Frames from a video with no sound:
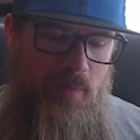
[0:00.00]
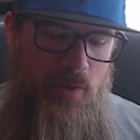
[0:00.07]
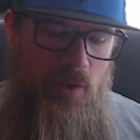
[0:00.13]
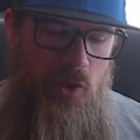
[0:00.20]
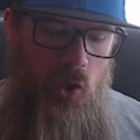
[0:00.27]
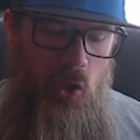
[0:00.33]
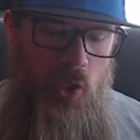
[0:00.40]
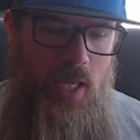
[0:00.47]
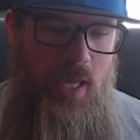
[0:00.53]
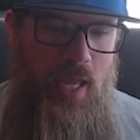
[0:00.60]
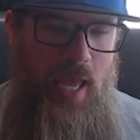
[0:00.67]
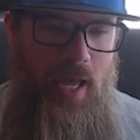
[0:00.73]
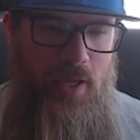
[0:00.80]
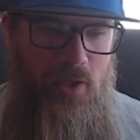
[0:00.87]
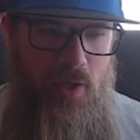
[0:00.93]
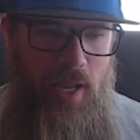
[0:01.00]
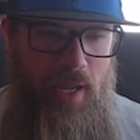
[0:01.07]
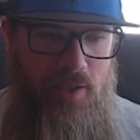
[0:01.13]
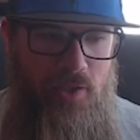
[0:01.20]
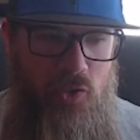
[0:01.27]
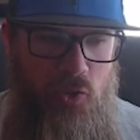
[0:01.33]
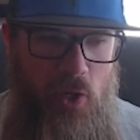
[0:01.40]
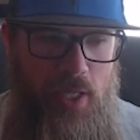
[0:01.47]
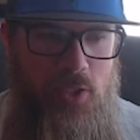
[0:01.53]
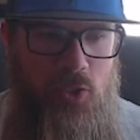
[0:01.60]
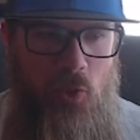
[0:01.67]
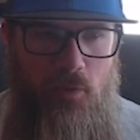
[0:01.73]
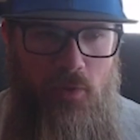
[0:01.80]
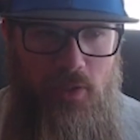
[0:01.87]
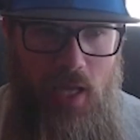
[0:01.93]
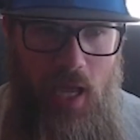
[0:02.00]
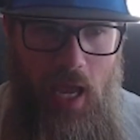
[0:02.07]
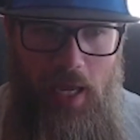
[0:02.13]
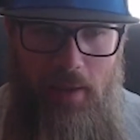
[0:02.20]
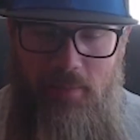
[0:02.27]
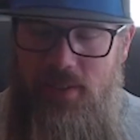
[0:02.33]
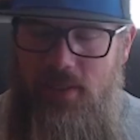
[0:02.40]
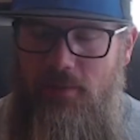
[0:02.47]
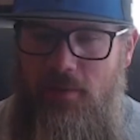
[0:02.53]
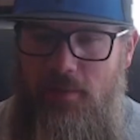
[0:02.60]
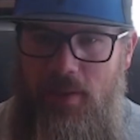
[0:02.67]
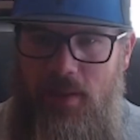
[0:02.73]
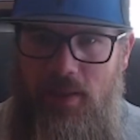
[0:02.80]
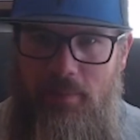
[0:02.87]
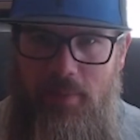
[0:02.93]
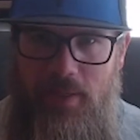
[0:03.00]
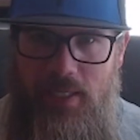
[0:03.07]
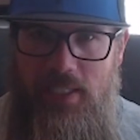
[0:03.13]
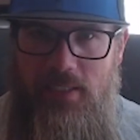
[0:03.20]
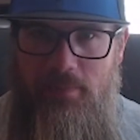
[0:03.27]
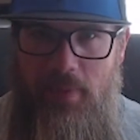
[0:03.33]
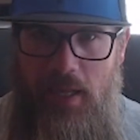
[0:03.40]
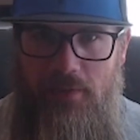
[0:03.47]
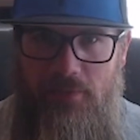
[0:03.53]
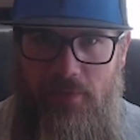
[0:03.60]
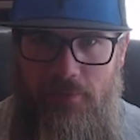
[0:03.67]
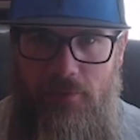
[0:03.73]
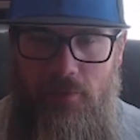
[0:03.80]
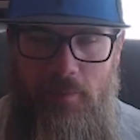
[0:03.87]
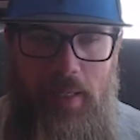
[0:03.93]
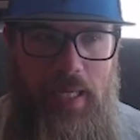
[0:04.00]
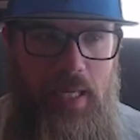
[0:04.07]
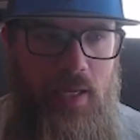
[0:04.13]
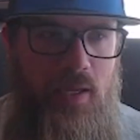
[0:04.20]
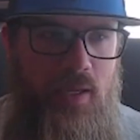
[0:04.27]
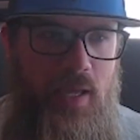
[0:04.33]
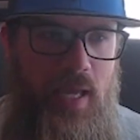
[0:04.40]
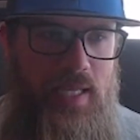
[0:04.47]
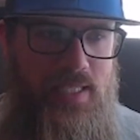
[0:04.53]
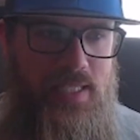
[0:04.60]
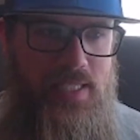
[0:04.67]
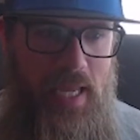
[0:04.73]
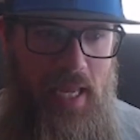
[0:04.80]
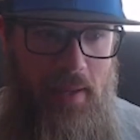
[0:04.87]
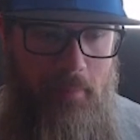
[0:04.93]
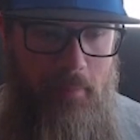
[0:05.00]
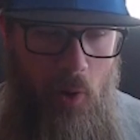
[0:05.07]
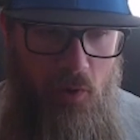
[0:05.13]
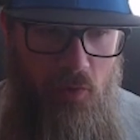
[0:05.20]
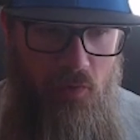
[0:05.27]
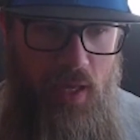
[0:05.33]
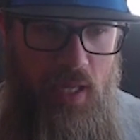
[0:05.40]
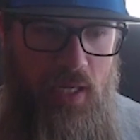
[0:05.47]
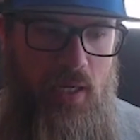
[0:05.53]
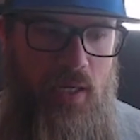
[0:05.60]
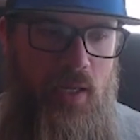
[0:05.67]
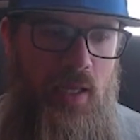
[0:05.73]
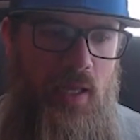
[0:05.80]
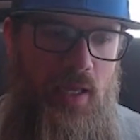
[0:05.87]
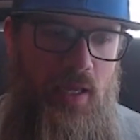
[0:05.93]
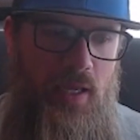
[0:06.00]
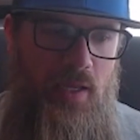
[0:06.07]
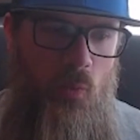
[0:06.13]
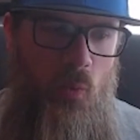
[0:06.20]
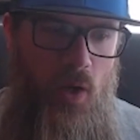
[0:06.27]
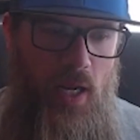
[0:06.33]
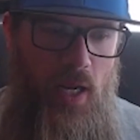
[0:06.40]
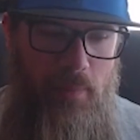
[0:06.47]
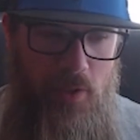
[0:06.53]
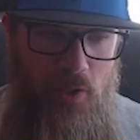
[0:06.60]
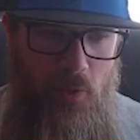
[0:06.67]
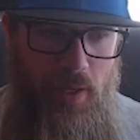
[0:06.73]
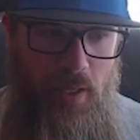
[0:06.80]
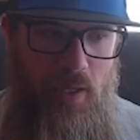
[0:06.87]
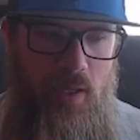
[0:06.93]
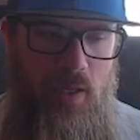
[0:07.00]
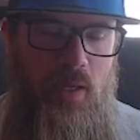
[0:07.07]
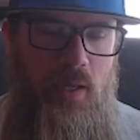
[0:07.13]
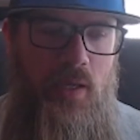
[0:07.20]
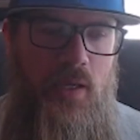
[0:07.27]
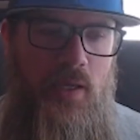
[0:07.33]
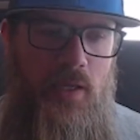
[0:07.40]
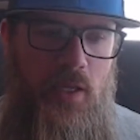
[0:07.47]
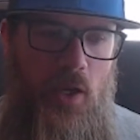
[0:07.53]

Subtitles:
Looking at trends over time seemed to have been the biggest benefit for me at staying motivated in what I'm doing. You